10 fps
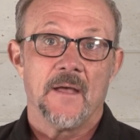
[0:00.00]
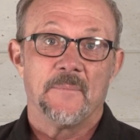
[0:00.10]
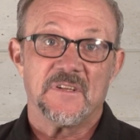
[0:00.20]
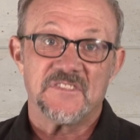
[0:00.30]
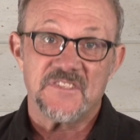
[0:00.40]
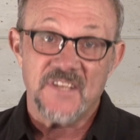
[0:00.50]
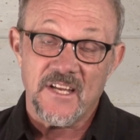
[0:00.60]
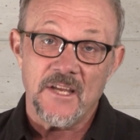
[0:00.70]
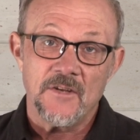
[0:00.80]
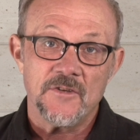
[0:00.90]
but
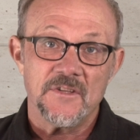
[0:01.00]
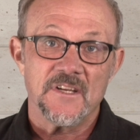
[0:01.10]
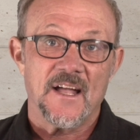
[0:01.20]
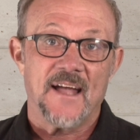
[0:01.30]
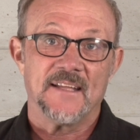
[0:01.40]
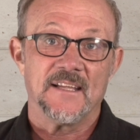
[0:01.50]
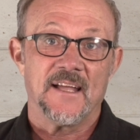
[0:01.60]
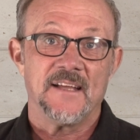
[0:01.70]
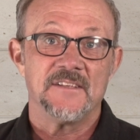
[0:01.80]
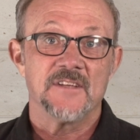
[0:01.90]
sticking to the
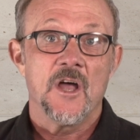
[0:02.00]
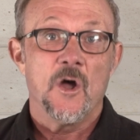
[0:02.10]
guidelines